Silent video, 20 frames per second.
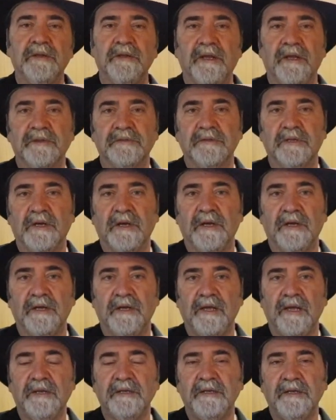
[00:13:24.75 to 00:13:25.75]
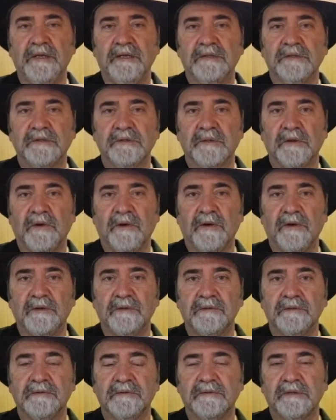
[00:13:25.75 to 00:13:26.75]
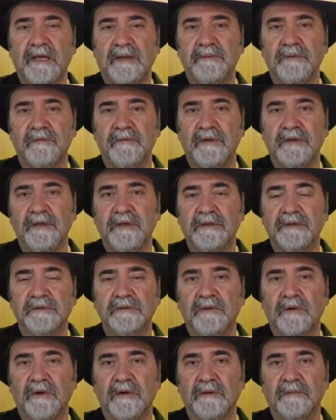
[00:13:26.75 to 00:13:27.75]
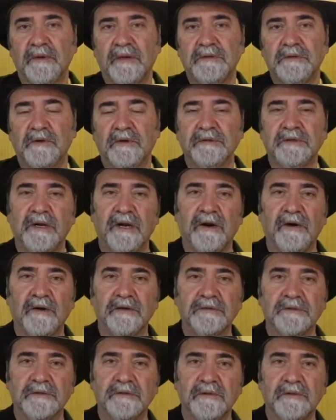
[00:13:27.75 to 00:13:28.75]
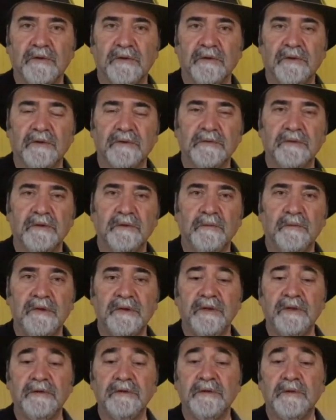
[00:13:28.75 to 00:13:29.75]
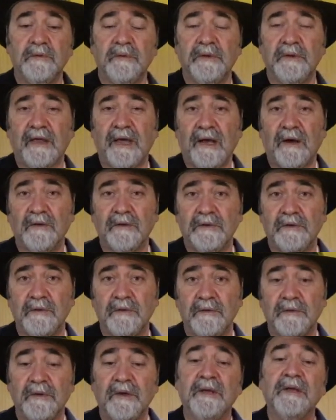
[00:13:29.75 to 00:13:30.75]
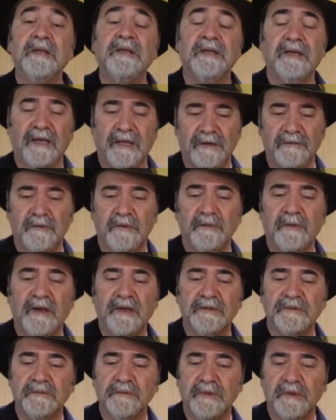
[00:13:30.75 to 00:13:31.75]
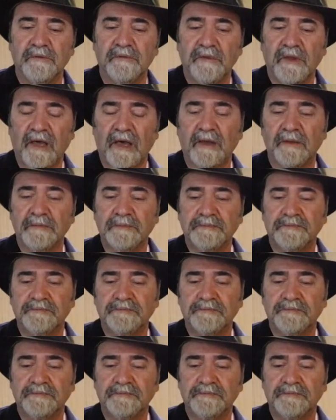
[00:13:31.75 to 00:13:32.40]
there's a Indian song, type of Indian song by George Harrison called Within You, Without You. Kind of reminds me of that.